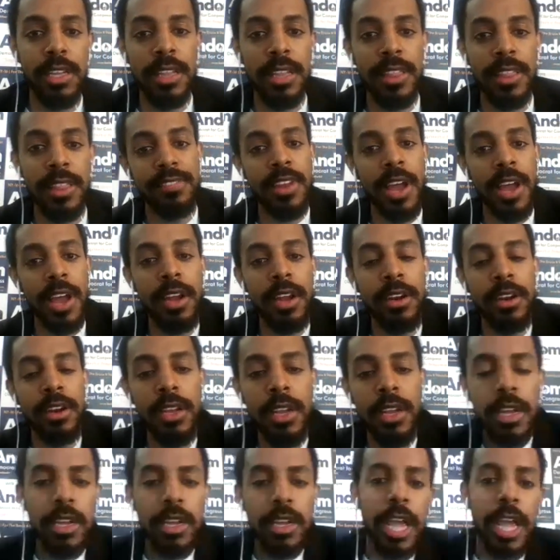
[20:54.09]
and they've not
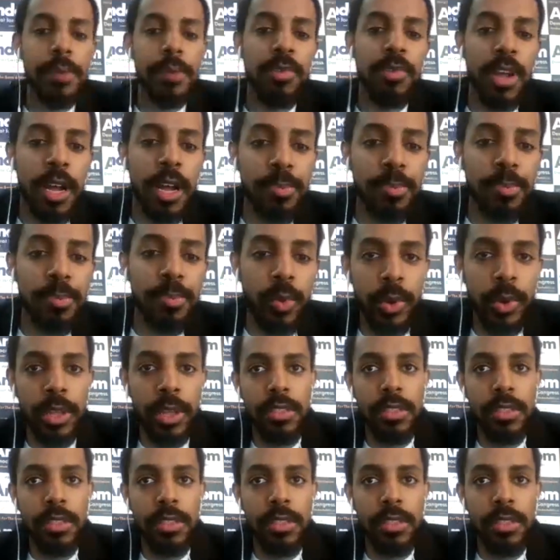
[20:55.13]
kept up with